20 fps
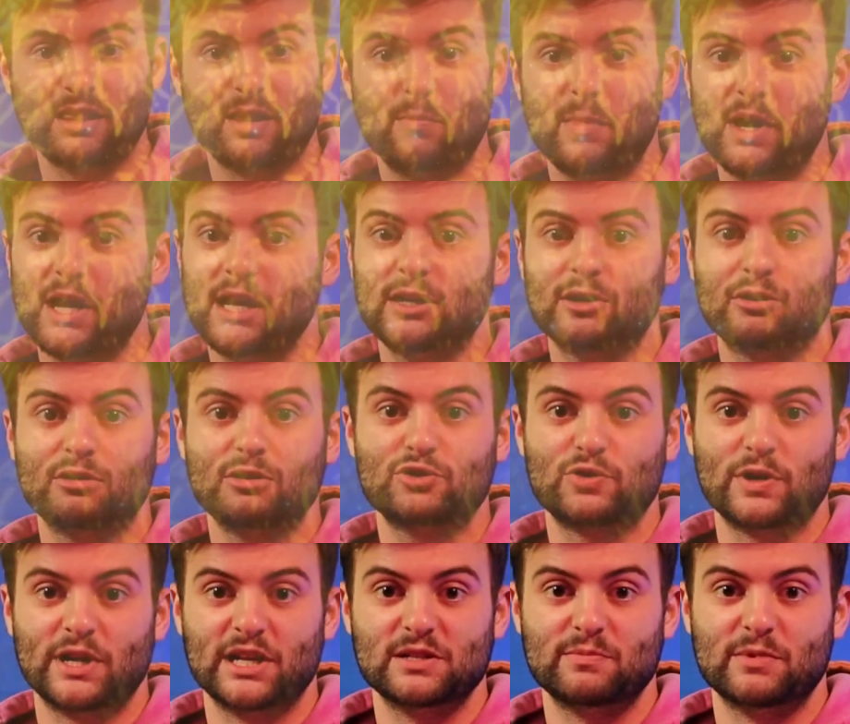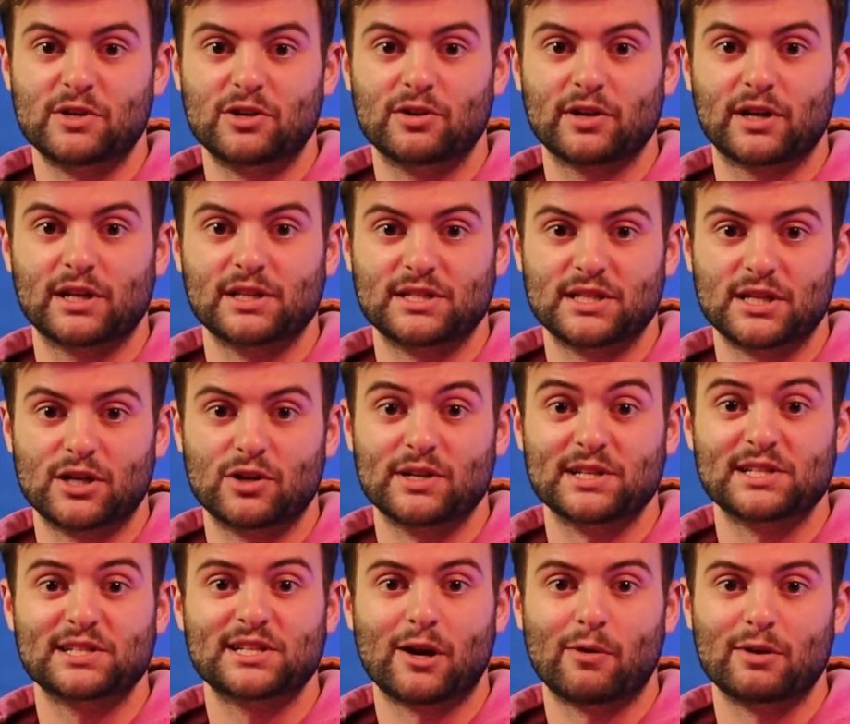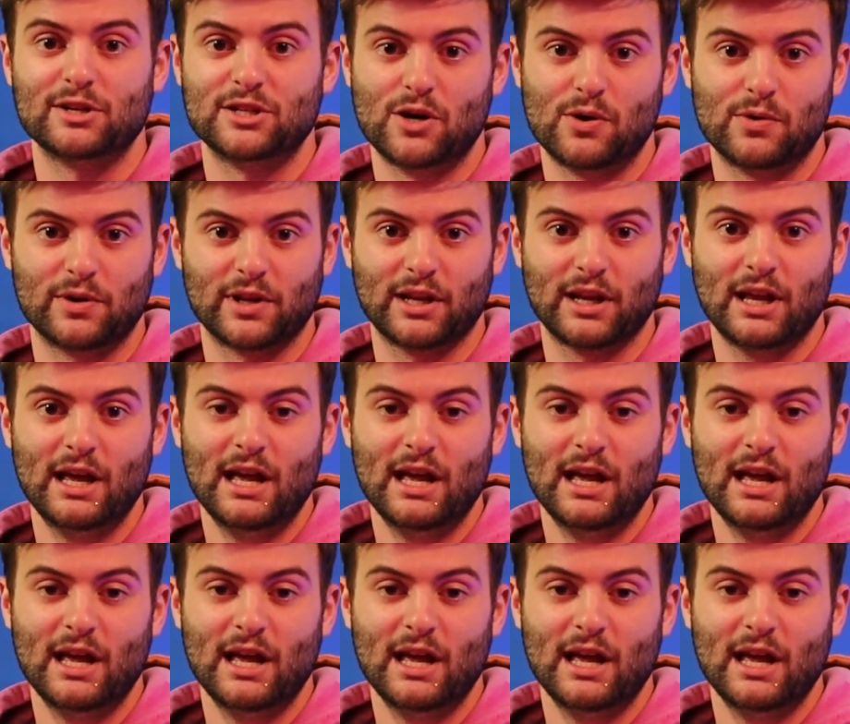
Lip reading: the main neurotransmitter to consider is serotonin,